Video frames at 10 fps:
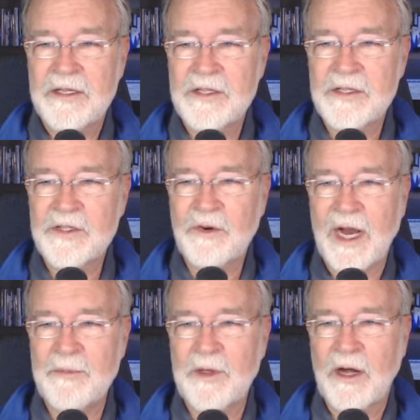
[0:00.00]

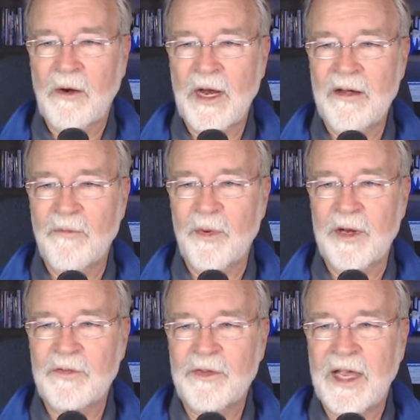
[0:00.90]
described the creative
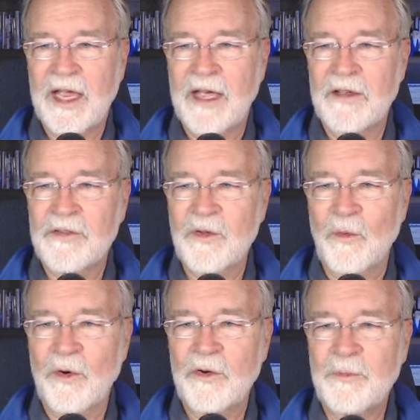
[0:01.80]
briefs as the
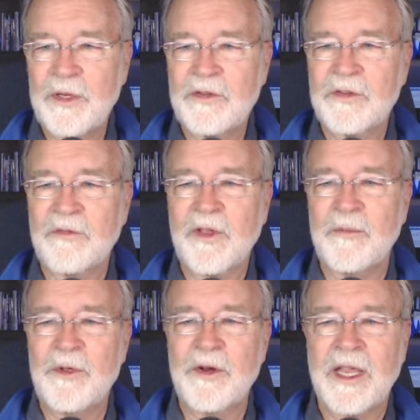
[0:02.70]
worst pieces of
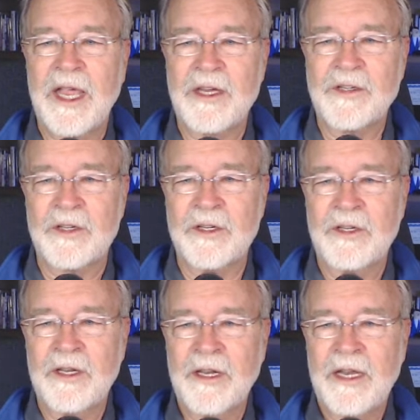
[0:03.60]
communication
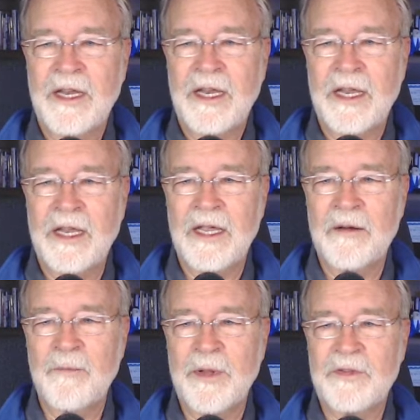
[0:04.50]

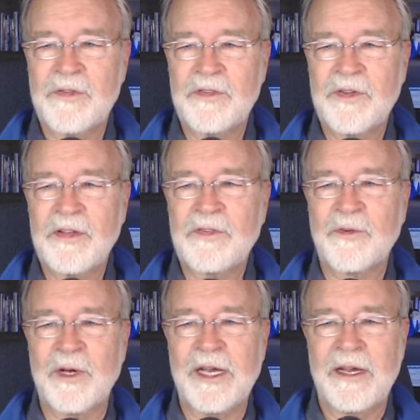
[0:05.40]
in business
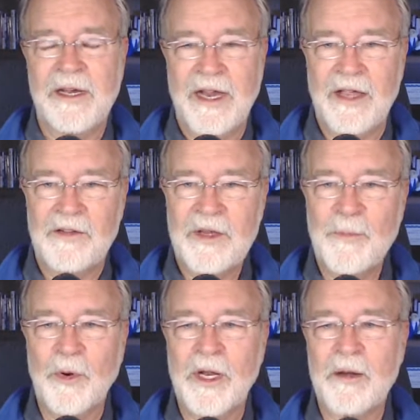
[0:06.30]
history. As he
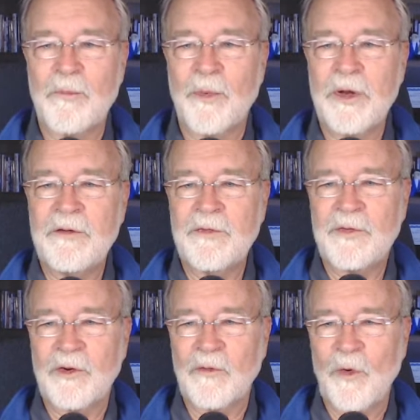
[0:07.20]
put it, briefs
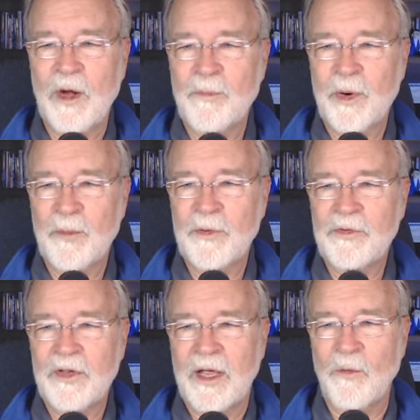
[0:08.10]
serve one
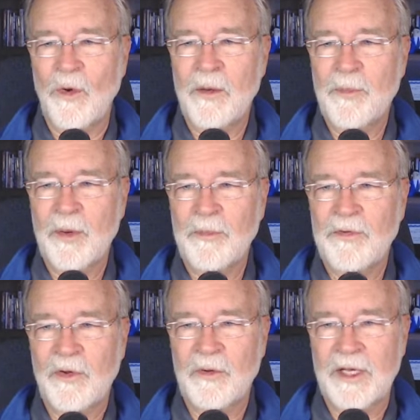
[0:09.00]
purpose and one purpose
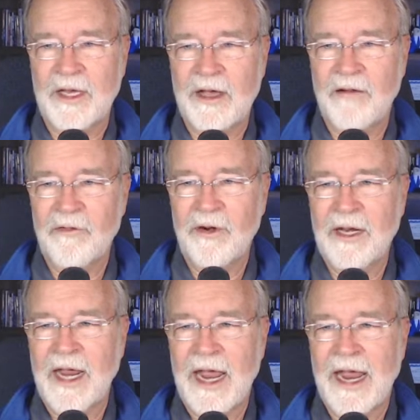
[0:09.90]
only,
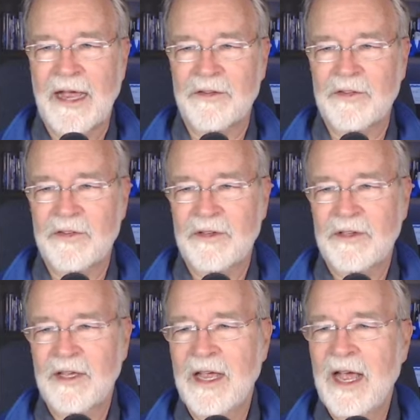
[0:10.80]
covering ass.
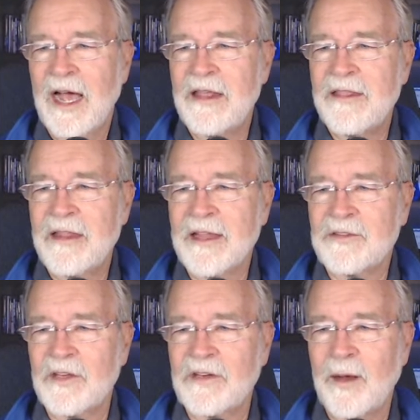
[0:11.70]
I think
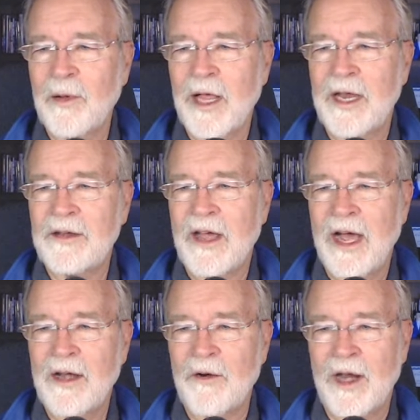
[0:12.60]
that's a double
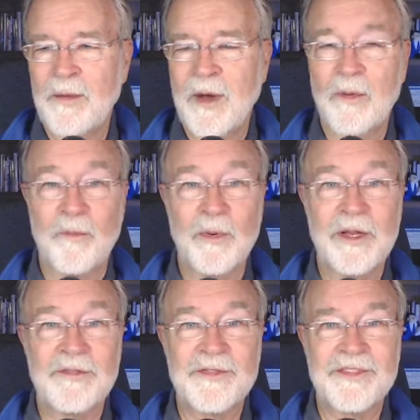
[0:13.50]
entendre about
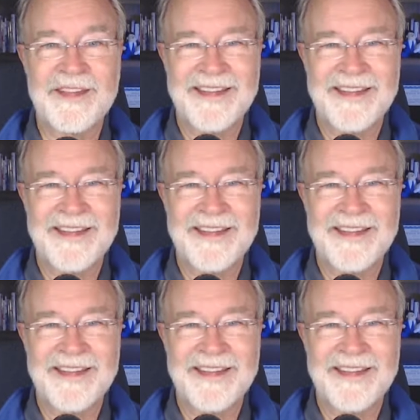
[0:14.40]
briefs.